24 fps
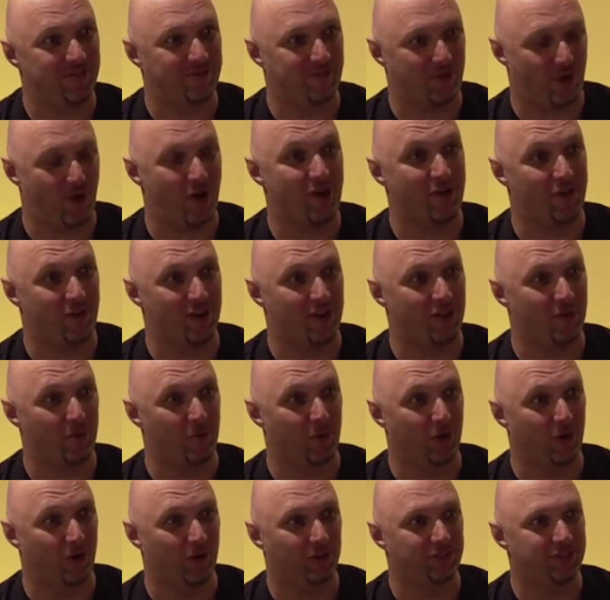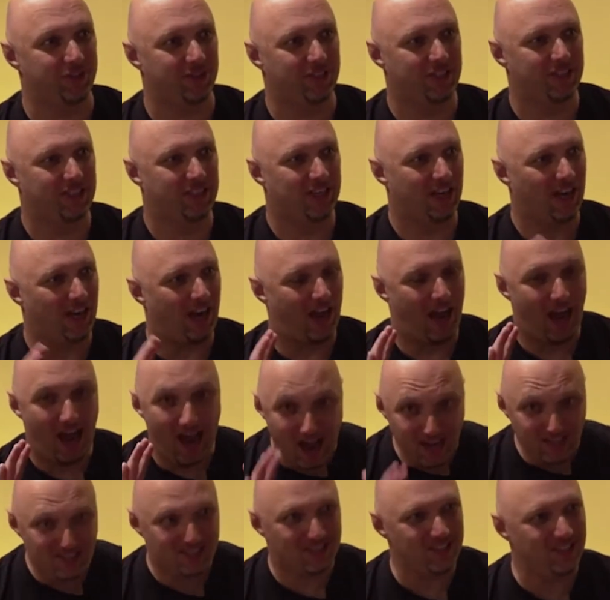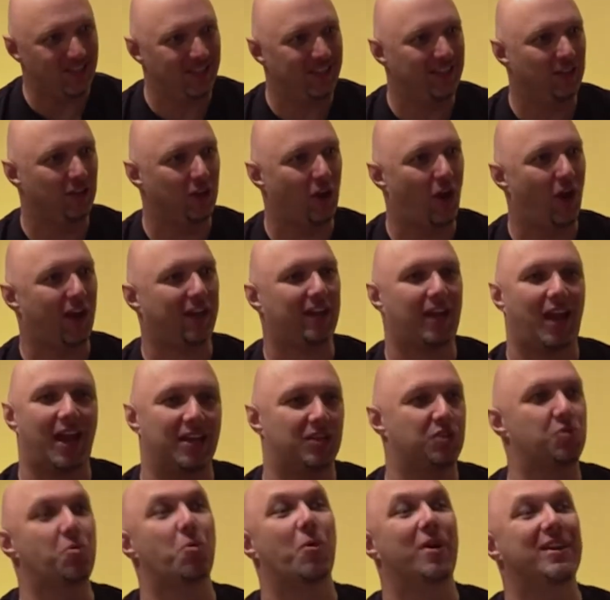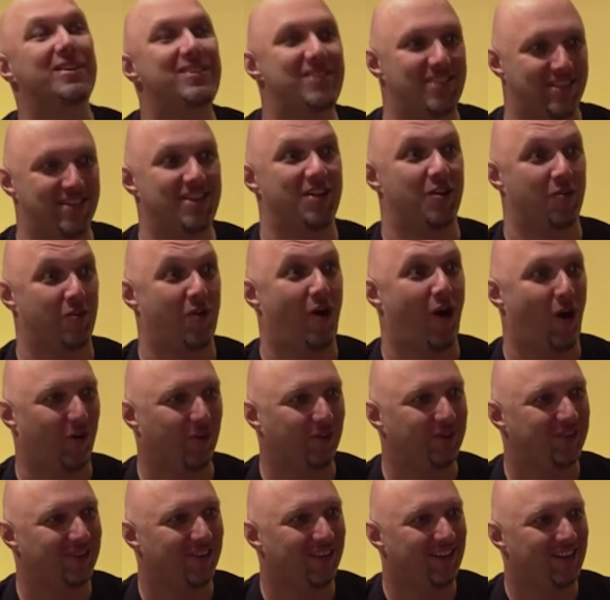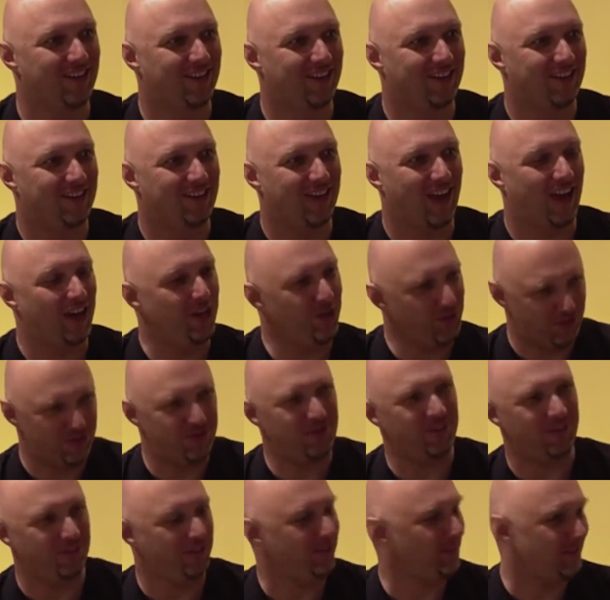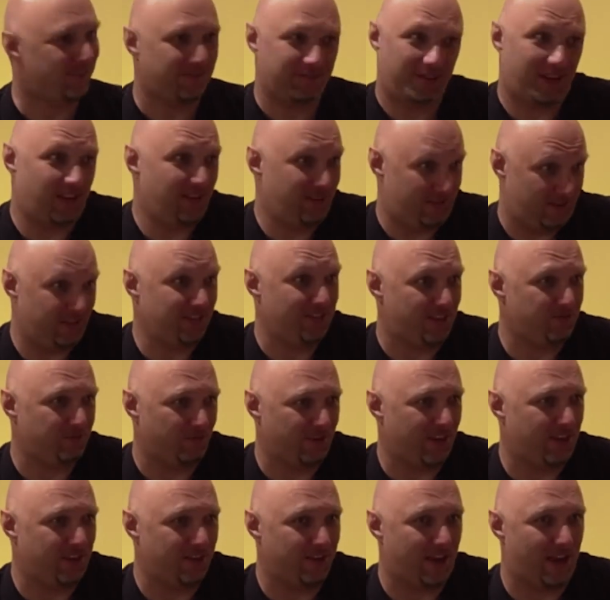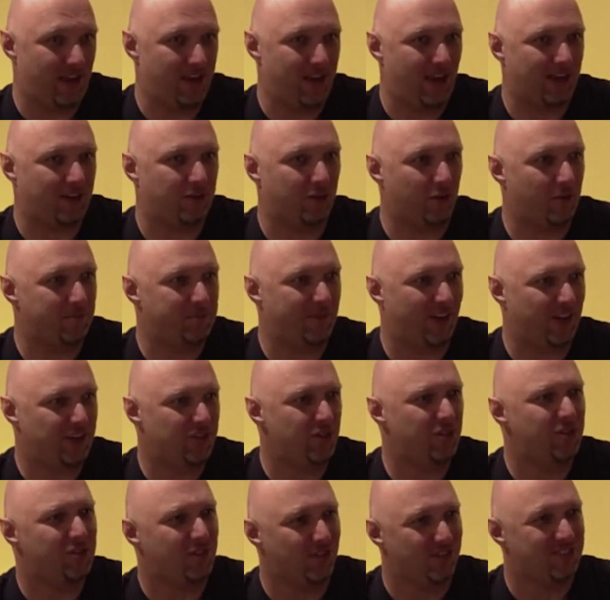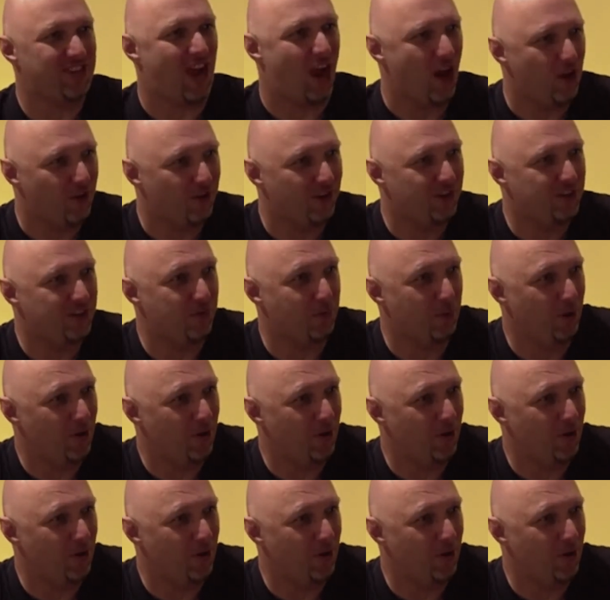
you flying around the world, hustling like a 20-year-old. Are you still, is that an accurate observation? Are you still as hungry as you